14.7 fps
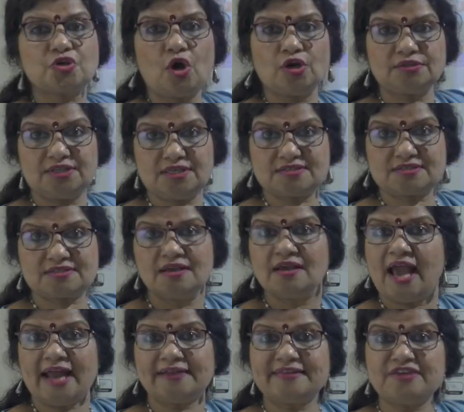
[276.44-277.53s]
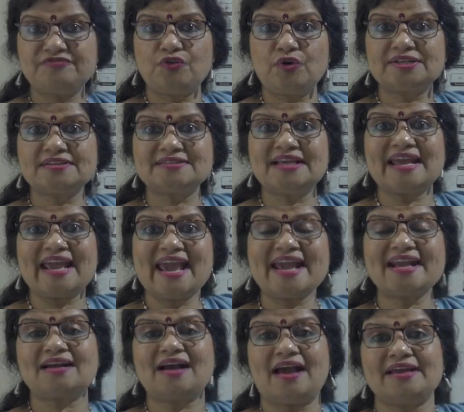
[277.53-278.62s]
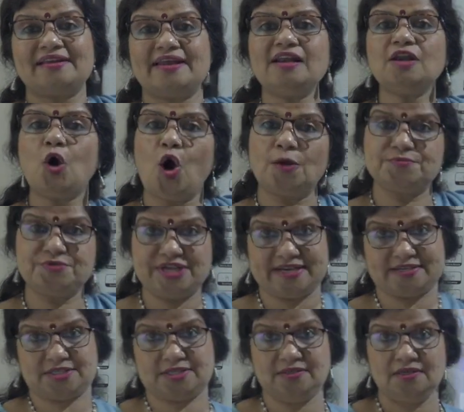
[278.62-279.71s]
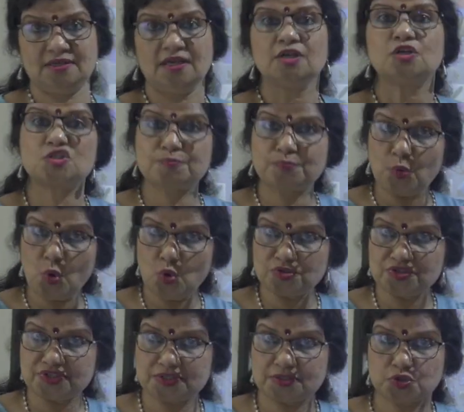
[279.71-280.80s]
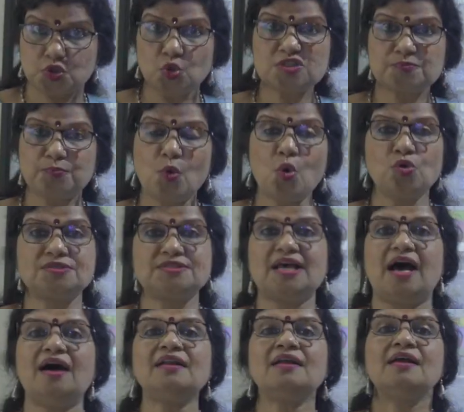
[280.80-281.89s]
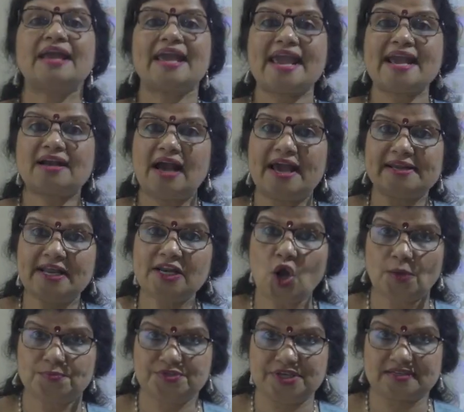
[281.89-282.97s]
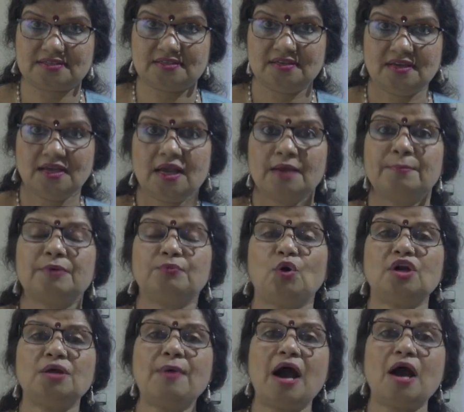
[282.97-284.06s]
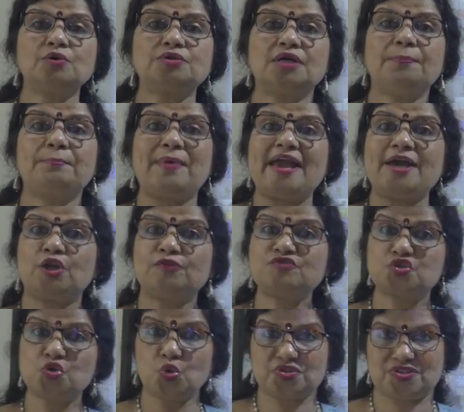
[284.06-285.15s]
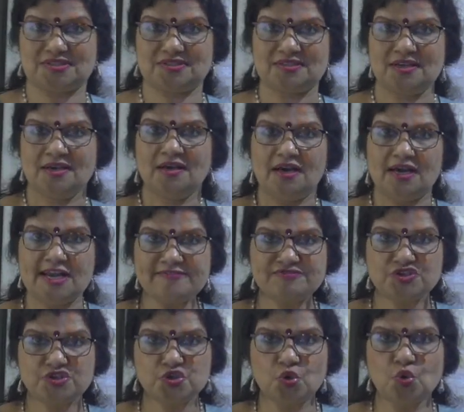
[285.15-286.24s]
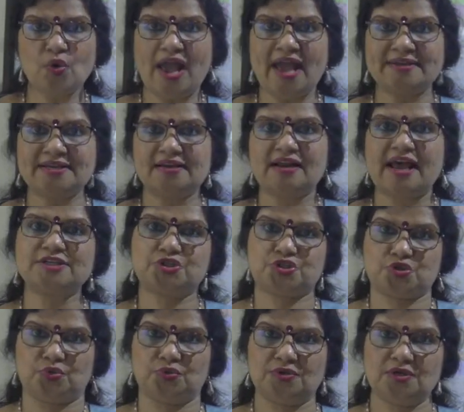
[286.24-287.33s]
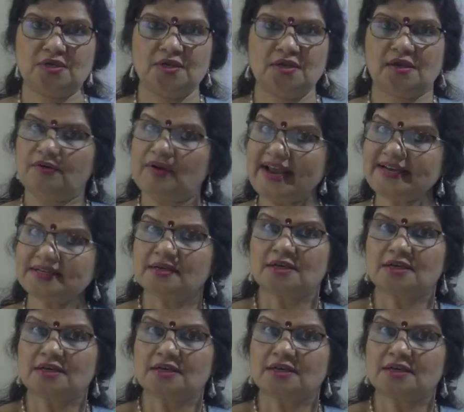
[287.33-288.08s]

on this and therefore it is an achiral object. Spoons, two spoons are achiral object. But what about a pair of shoes, a left shoe and a right shoe, right?